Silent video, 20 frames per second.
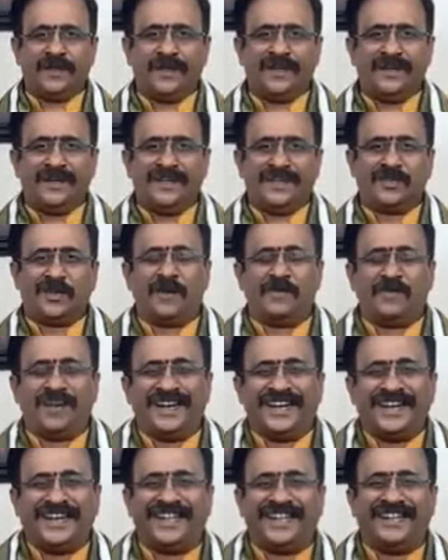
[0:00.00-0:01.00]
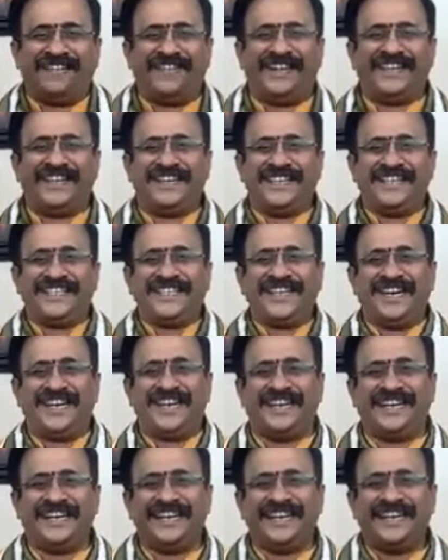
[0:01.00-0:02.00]
Swami Vivekananda went
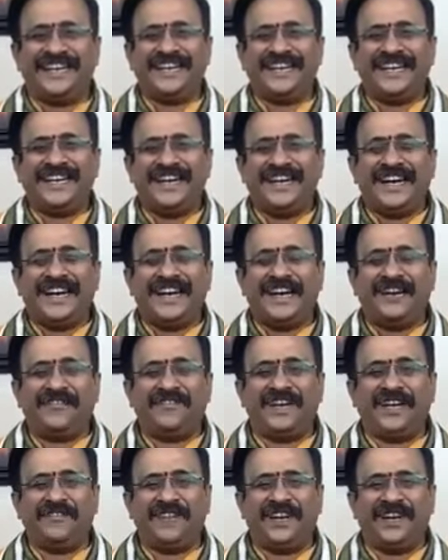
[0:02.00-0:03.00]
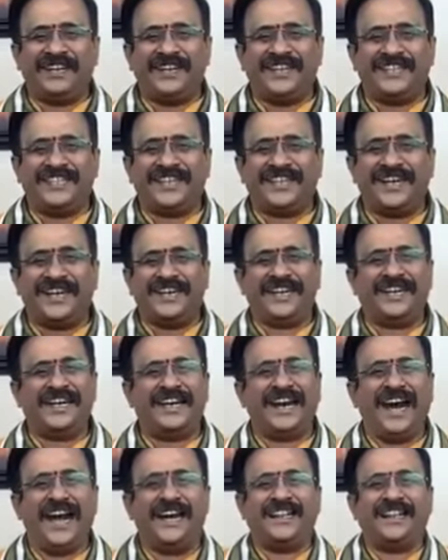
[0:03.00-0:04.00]
inside. And when he went inside, he
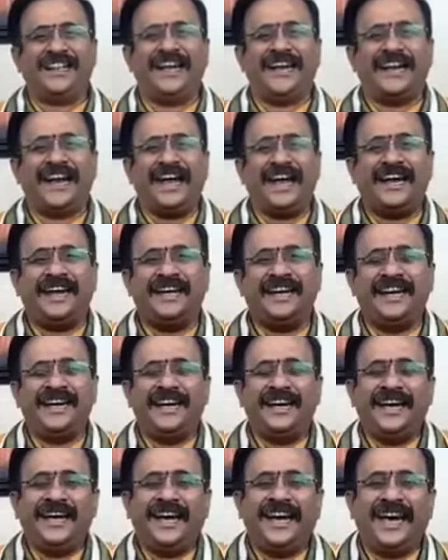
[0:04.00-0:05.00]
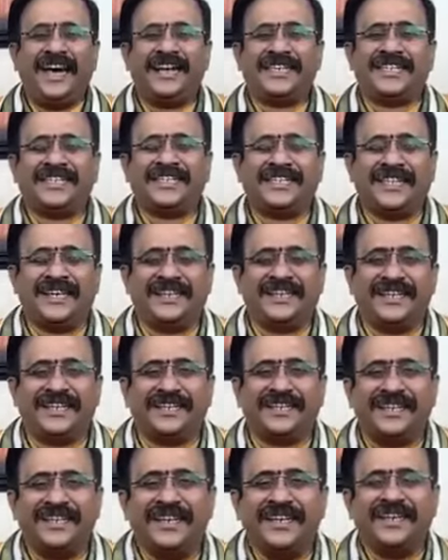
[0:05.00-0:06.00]
had that
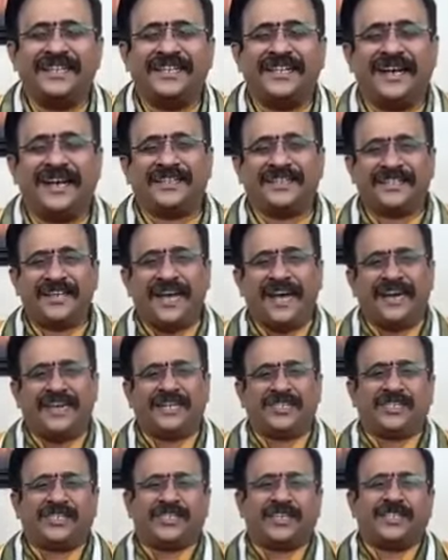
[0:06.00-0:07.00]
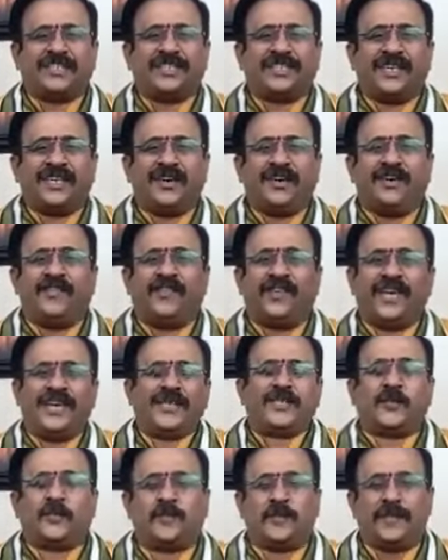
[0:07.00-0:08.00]
aesthetic, that ecstasy of
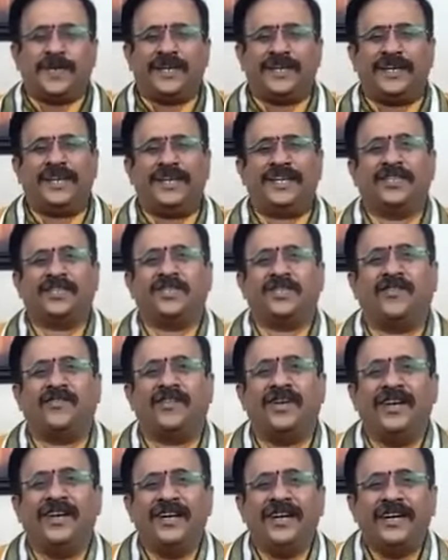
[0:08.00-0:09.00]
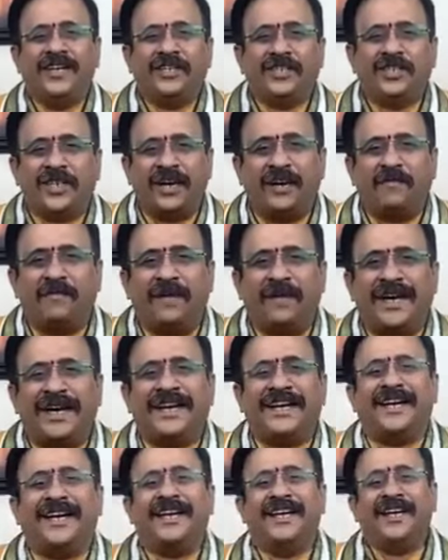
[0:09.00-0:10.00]
experience of
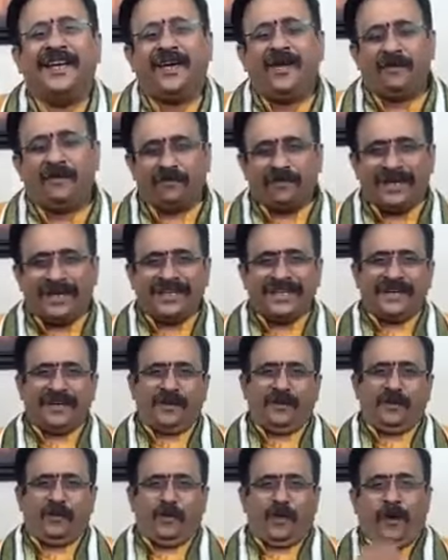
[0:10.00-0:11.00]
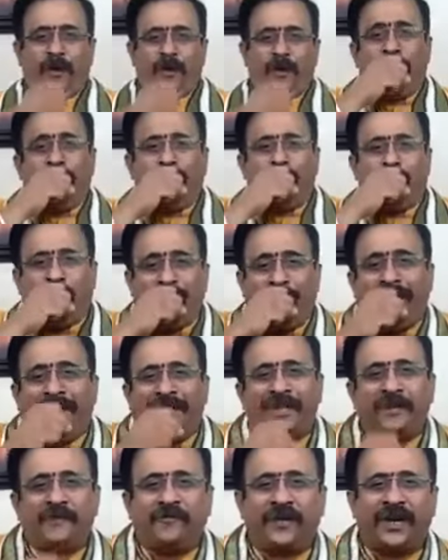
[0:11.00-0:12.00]
Chinmaya mother
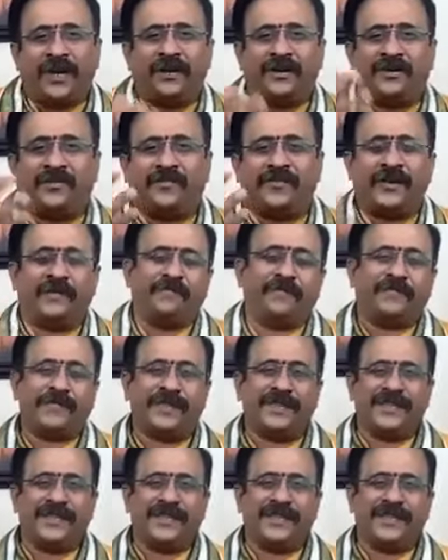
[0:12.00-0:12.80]
in front of him.